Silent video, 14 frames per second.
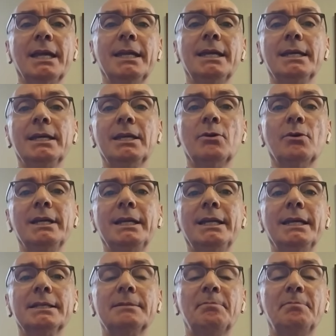They're getting, you know,
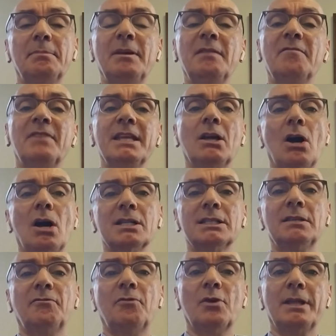really is being very
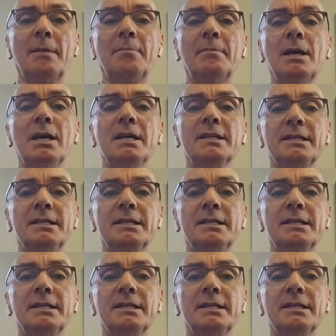costly for them